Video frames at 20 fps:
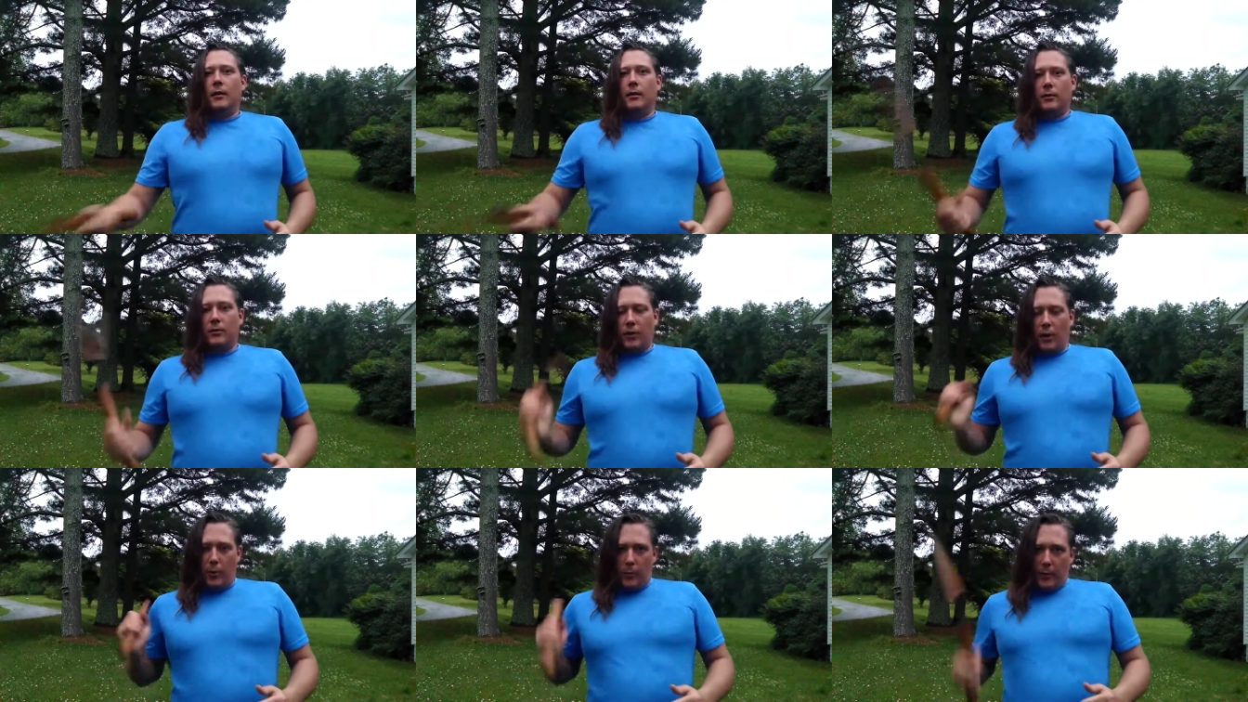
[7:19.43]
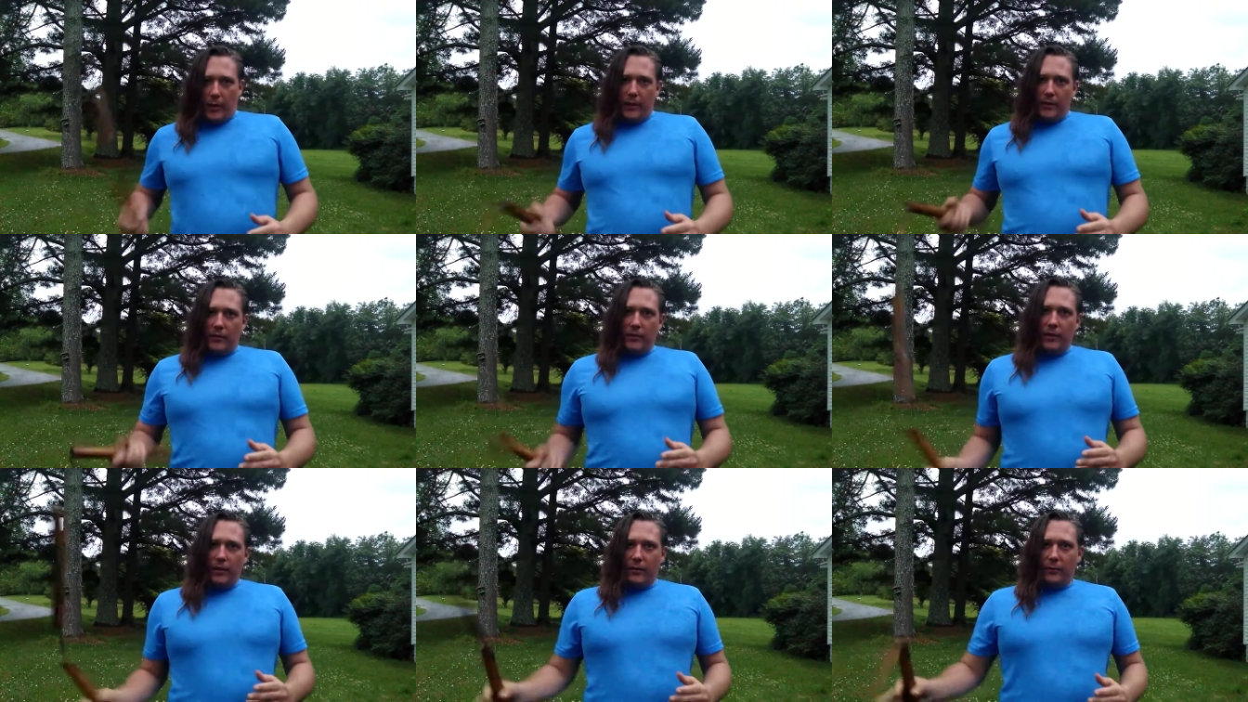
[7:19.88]
So,
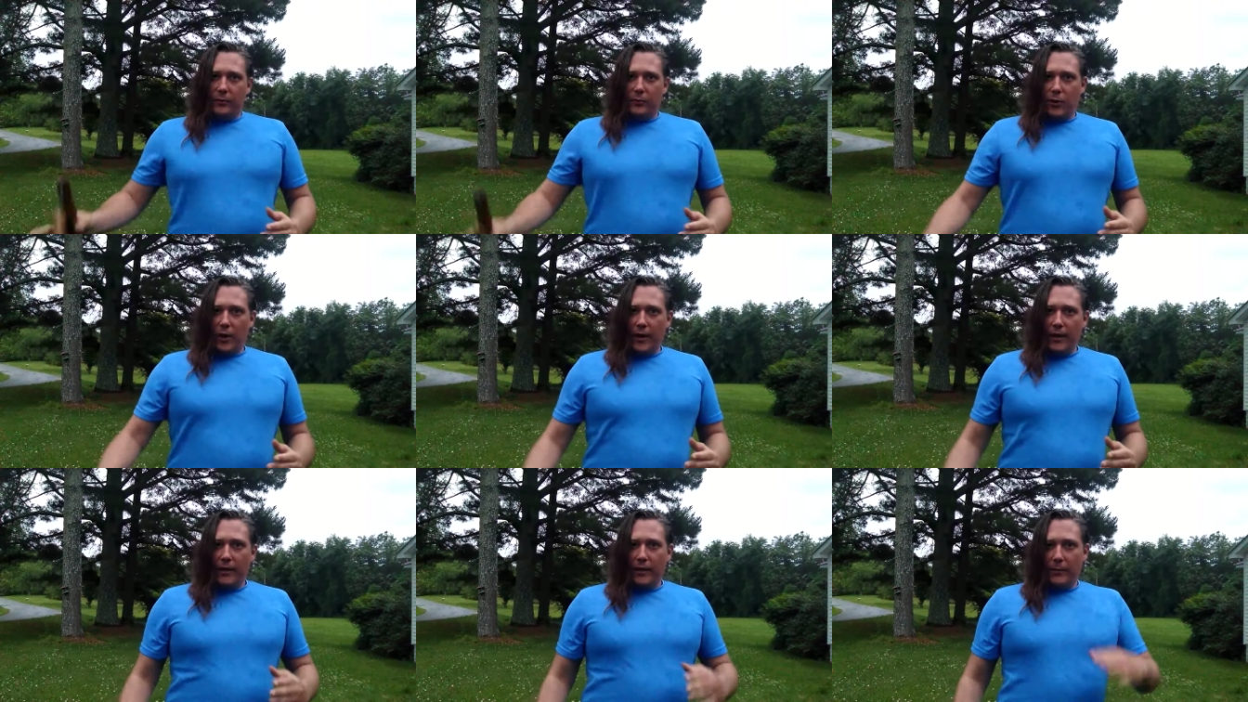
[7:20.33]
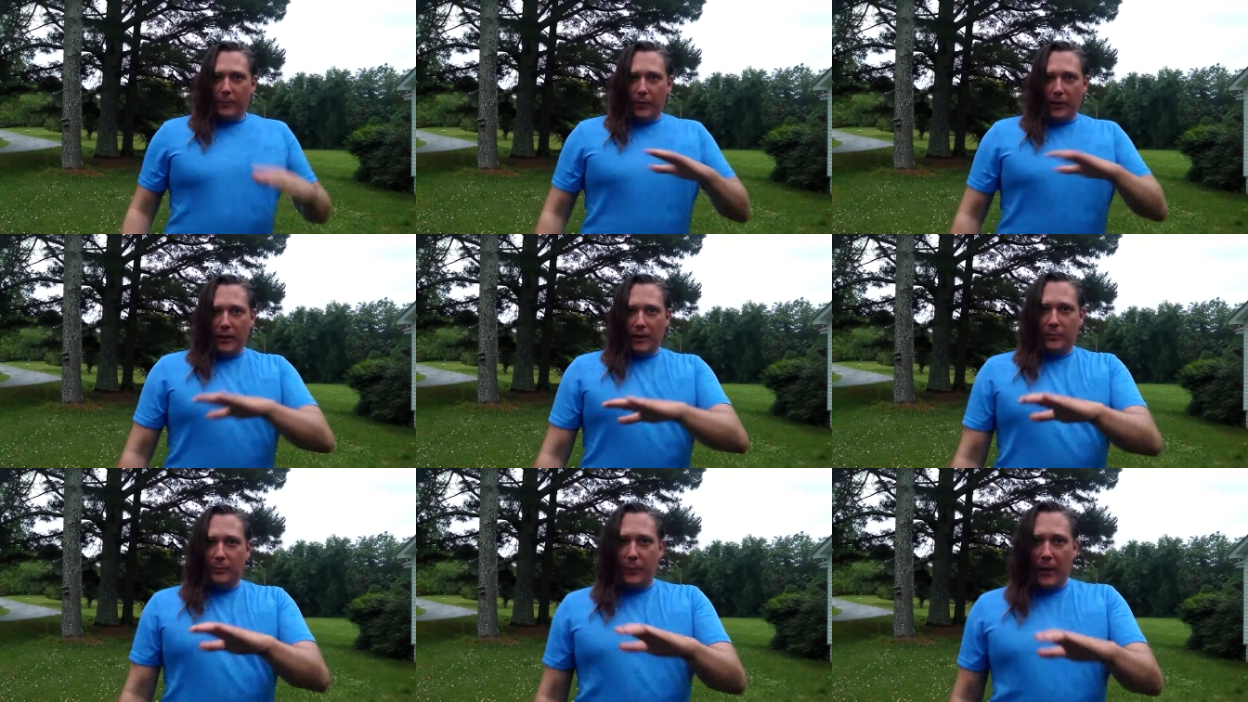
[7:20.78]
instead of training the
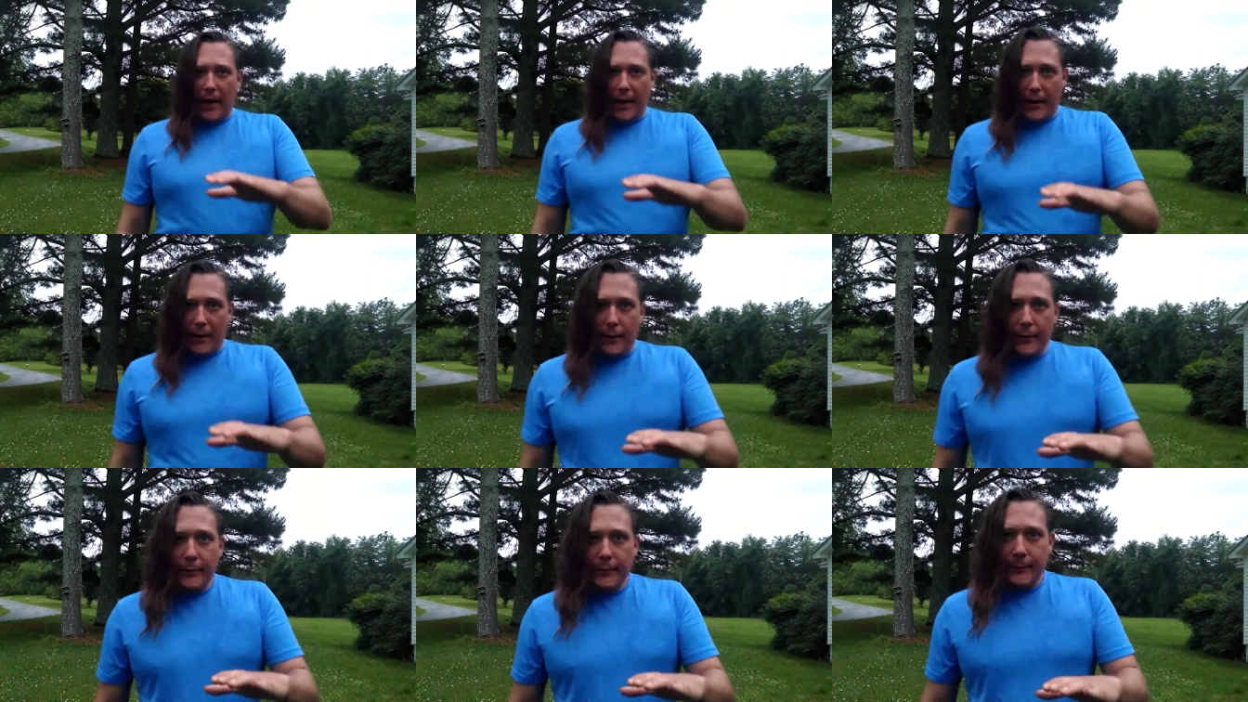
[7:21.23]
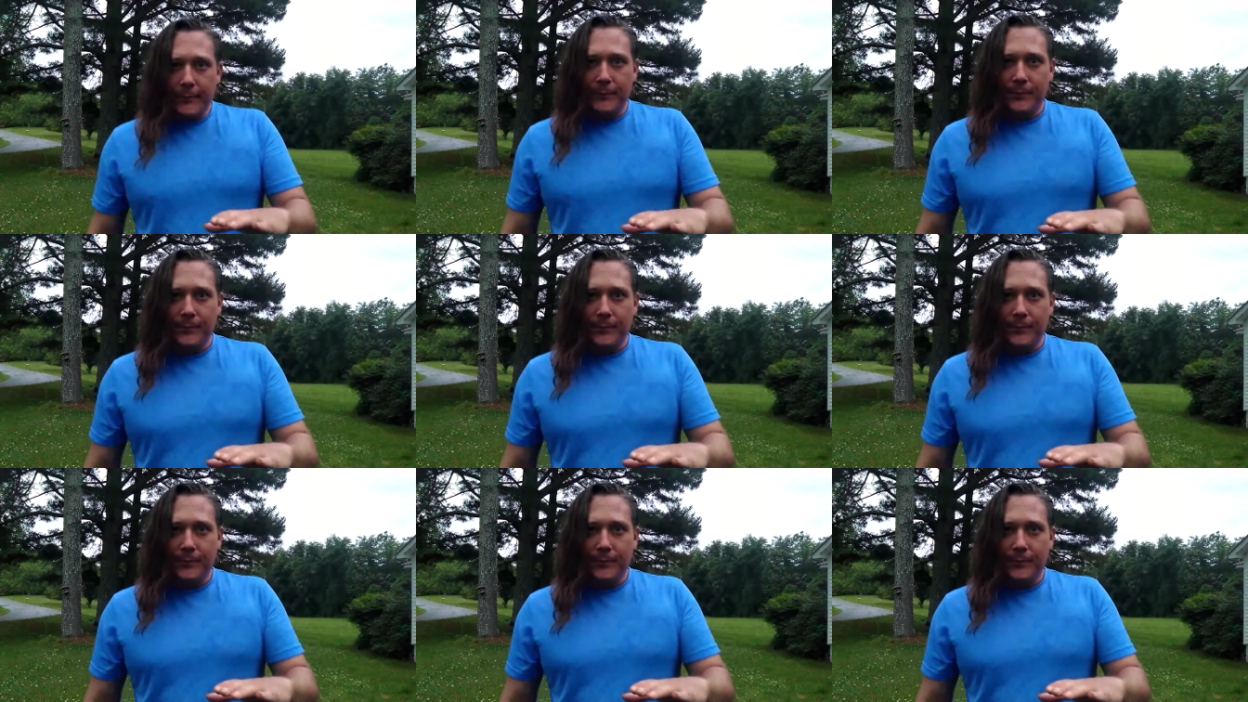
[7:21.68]
police better,